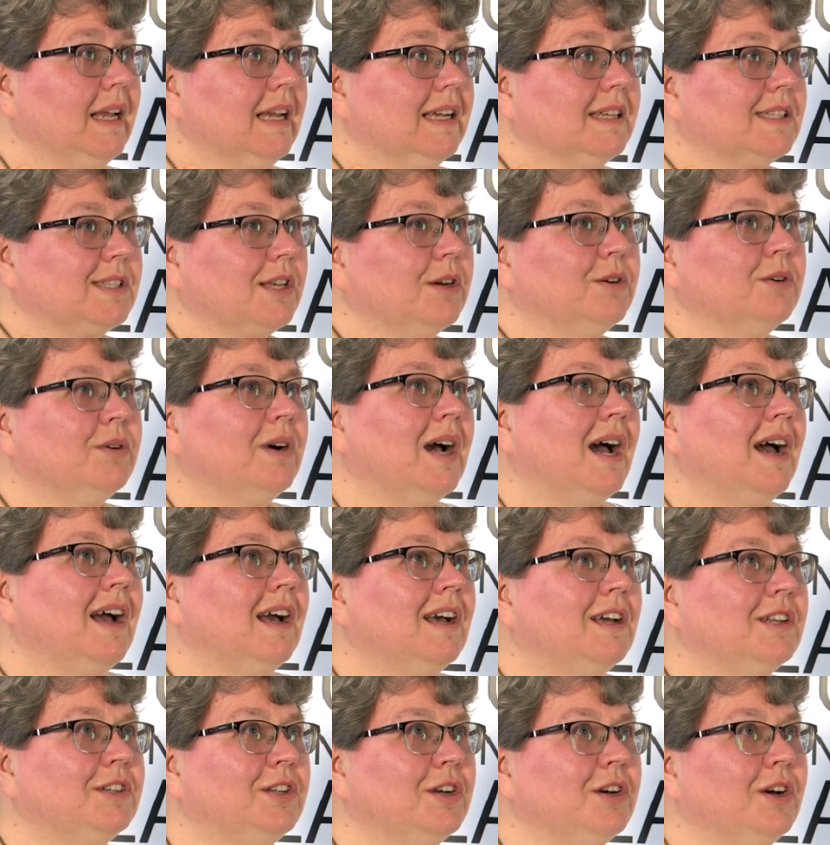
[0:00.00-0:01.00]
So
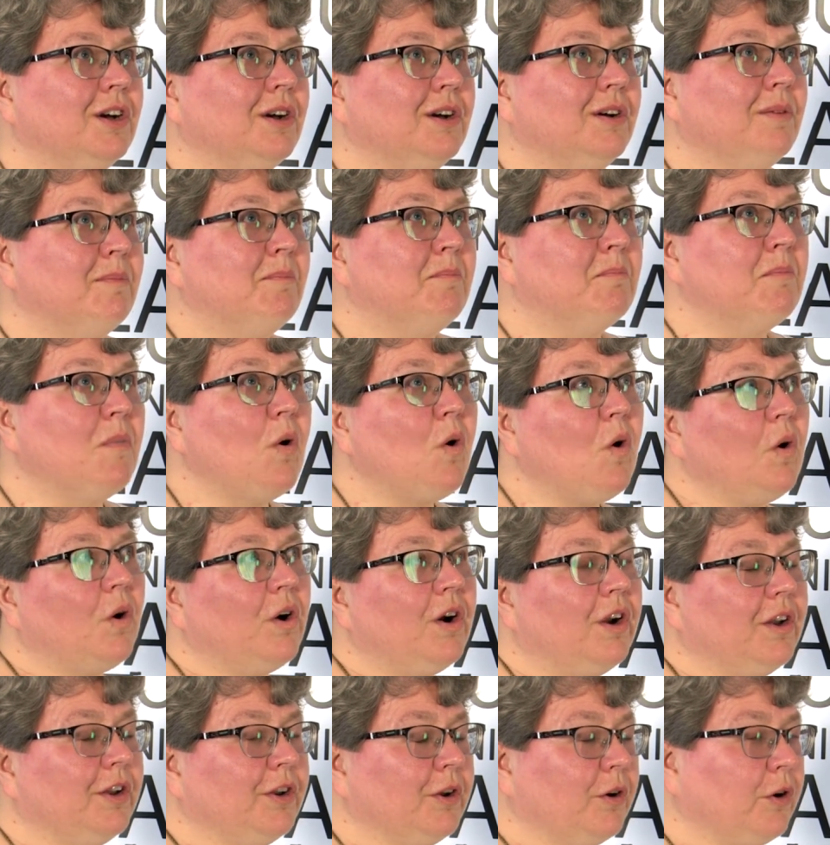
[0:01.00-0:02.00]
the
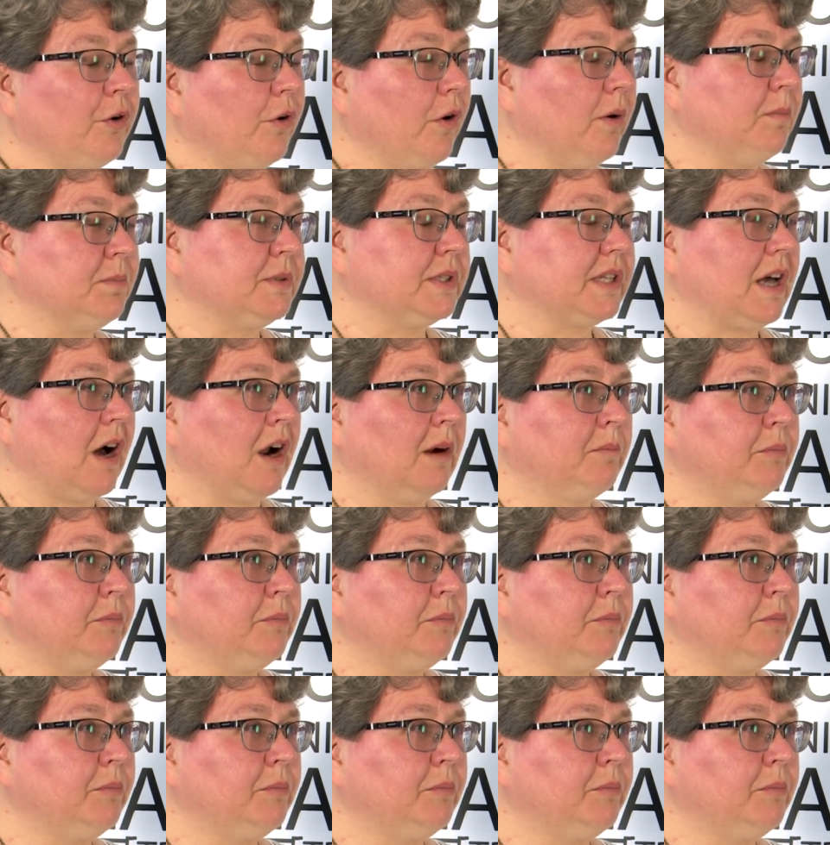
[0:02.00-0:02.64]
more the crops are